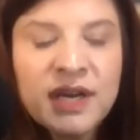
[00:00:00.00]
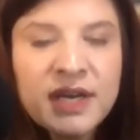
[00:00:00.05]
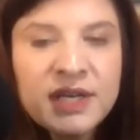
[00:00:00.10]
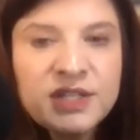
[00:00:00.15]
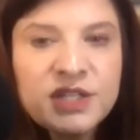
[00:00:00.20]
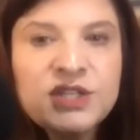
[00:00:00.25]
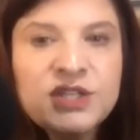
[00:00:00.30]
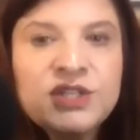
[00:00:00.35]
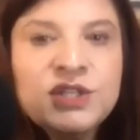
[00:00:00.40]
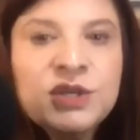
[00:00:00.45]

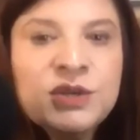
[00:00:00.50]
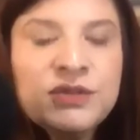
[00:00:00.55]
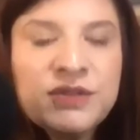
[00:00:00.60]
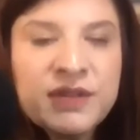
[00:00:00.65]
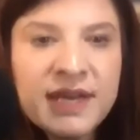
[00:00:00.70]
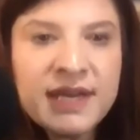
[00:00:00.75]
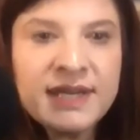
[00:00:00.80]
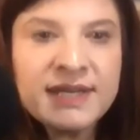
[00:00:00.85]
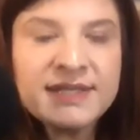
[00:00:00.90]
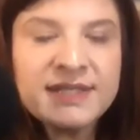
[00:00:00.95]
to do
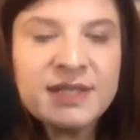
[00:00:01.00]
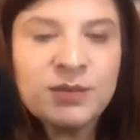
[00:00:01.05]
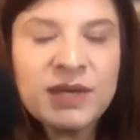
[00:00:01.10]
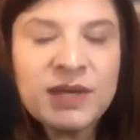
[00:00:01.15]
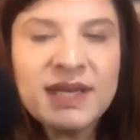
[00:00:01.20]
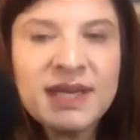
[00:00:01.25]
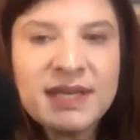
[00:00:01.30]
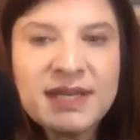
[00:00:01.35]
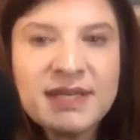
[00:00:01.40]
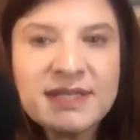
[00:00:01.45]
things that would
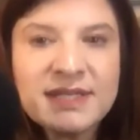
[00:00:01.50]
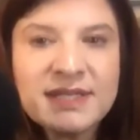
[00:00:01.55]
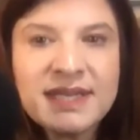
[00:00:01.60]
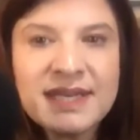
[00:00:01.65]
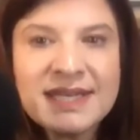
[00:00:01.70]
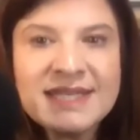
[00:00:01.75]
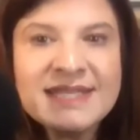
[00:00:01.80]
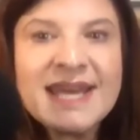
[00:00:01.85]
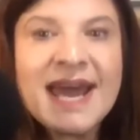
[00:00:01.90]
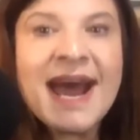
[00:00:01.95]
get us
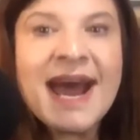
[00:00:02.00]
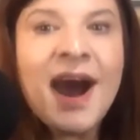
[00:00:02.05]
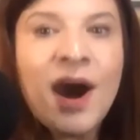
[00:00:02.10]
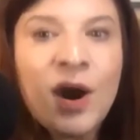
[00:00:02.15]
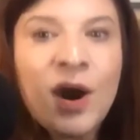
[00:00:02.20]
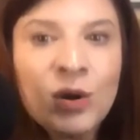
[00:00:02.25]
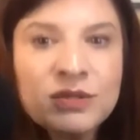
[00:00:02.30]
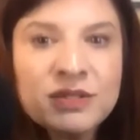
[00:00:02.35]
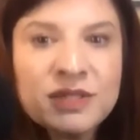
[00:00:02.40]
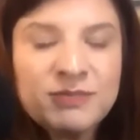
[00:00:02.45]
kicked
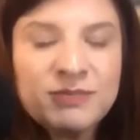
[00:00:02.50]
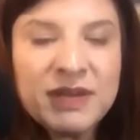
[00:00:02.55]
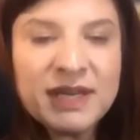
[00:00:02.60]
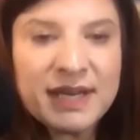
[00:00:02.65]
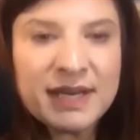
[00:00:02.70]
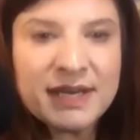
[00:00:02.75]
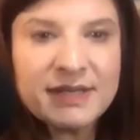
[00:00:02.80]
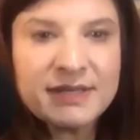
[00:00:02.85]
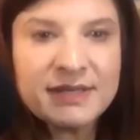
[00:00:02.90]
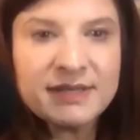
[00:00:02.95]
out,
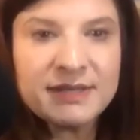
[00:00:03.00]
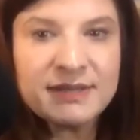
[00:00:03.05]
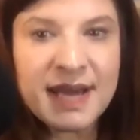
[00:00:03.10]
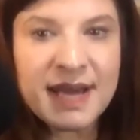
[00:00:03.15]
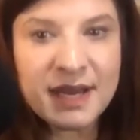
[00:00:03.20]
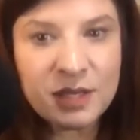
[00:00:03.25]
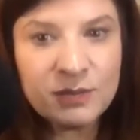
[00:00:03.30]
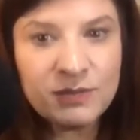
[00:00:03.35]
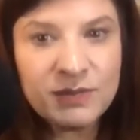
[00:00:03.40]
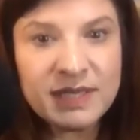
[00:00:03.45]
because
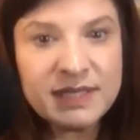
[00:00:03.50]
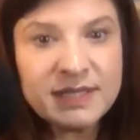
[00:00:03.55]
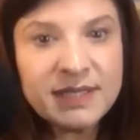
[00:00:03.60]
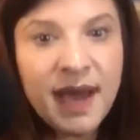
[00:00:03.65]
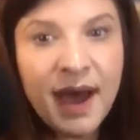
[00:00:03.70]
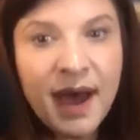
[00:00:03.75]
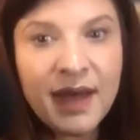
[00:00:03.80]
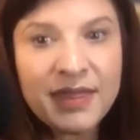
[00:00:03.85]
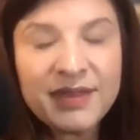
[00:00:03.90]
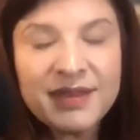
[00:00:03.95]
that could mean
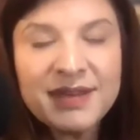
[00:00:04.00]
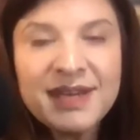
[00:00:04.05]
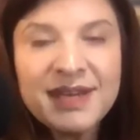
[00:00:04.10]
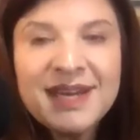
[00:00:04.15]
death.